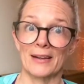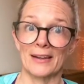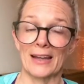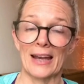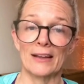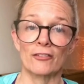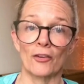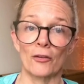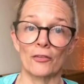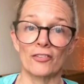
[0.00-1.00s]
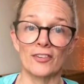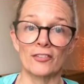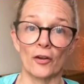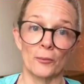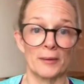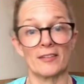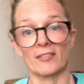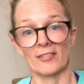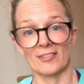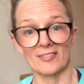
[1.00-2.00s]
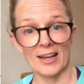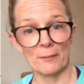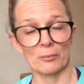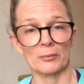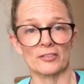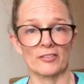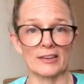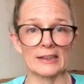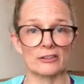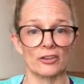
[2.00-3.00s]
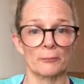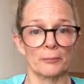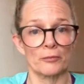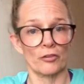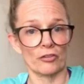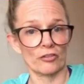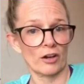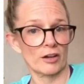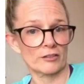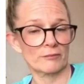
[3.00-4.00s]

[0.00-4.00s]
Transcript: Okay, so sissone means the step, which is a little jump to the side